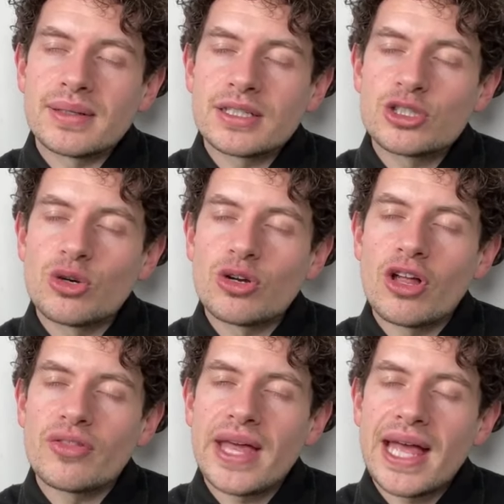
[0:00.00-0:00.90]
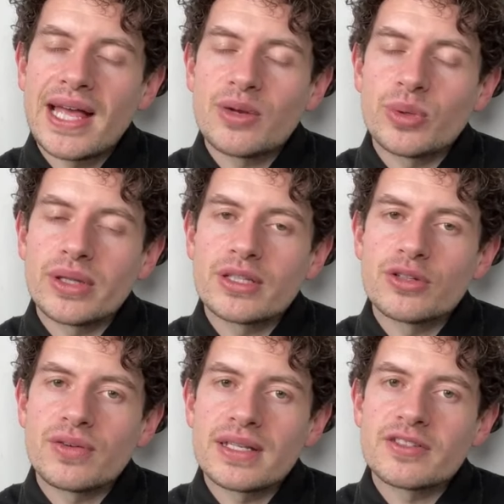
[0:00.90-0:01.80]
talk on there with
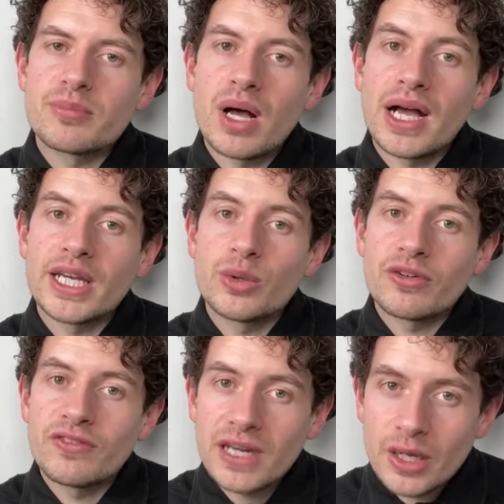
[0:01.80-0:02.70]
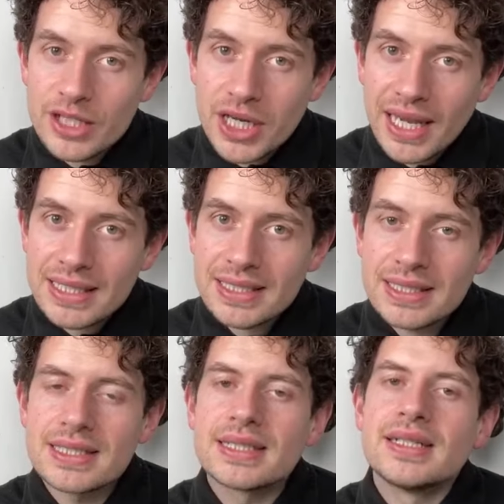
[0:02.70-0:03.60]
two friends of mine who are fellow
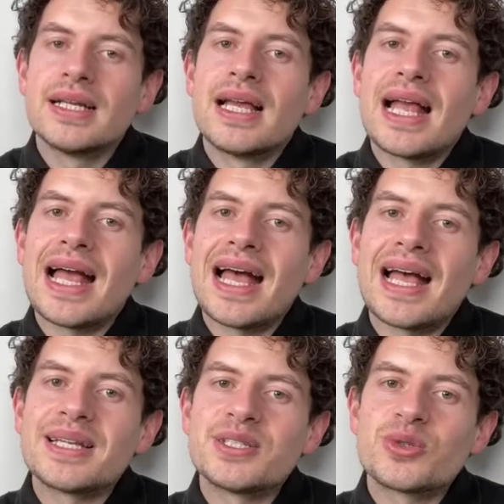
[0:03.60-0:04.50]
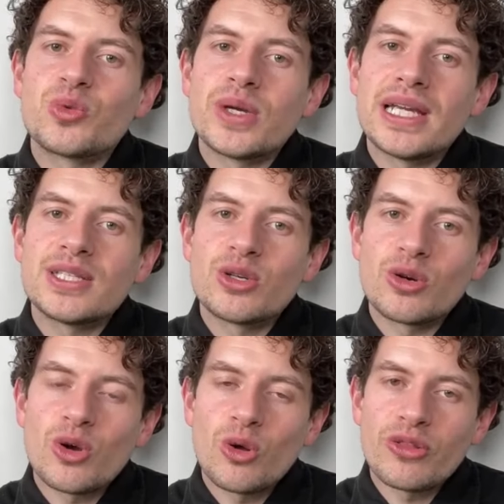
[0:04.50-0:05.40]
educators. And we
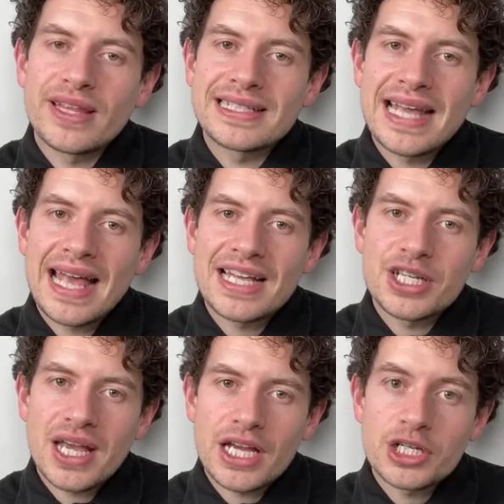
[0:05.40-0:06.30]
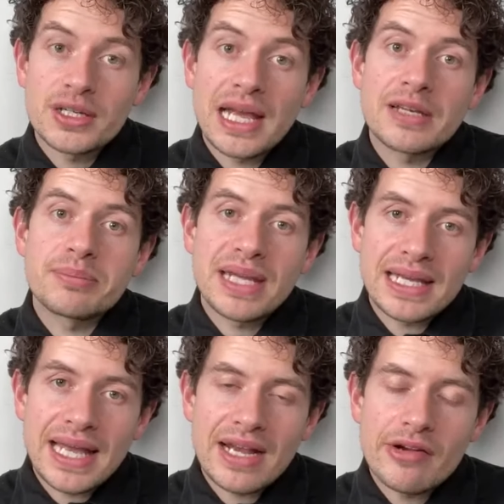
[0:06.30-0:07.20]
talk all things hair education and being
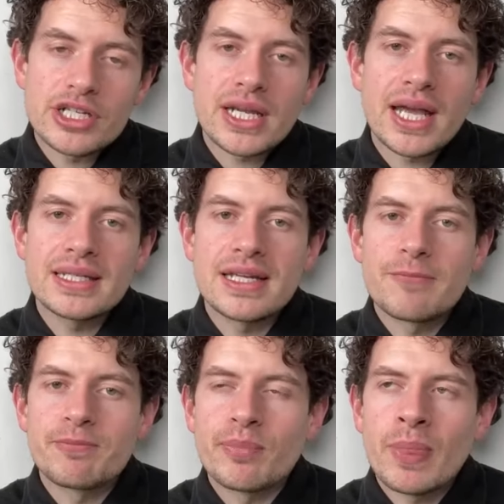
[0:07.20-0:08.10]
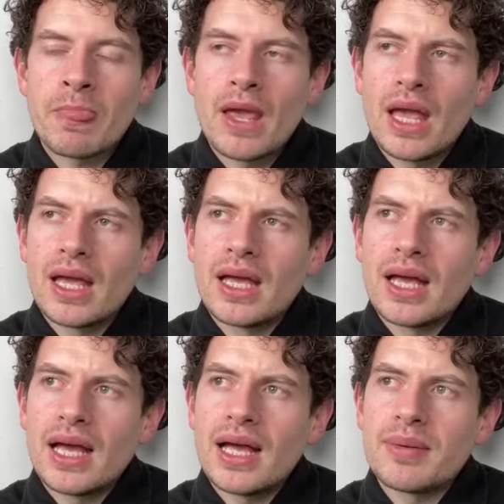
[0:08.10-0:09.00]
a hair educator.
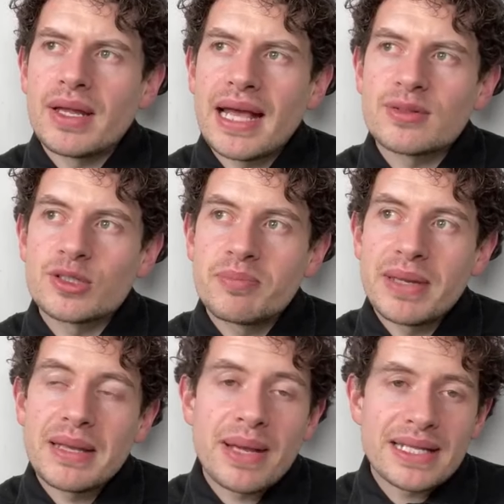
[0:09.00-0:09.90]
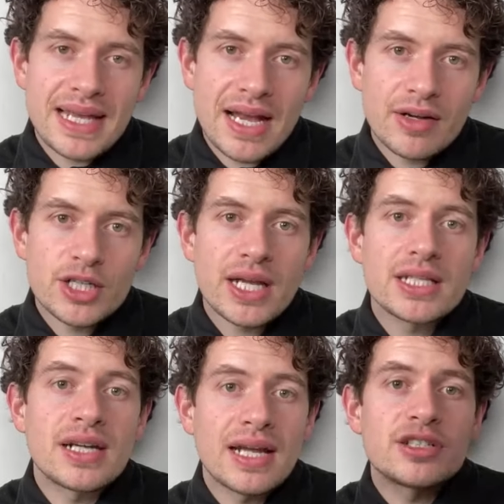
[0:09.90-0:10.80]
And how to be a better hair
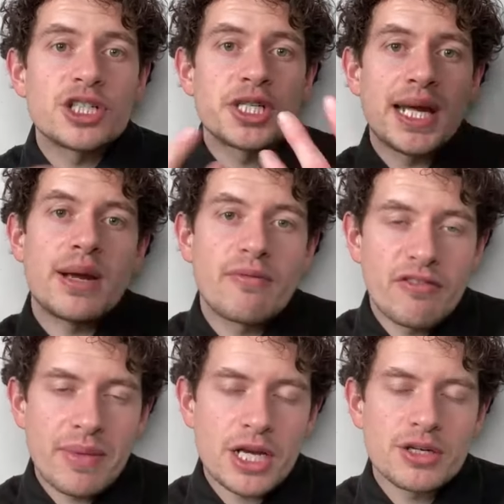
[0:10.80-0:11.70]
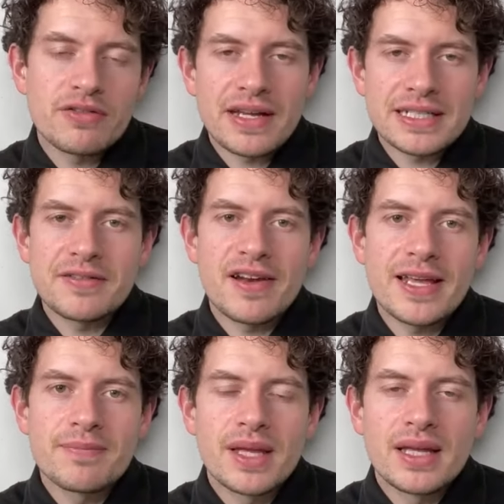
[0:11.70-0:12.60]
educator and how to share information effectively.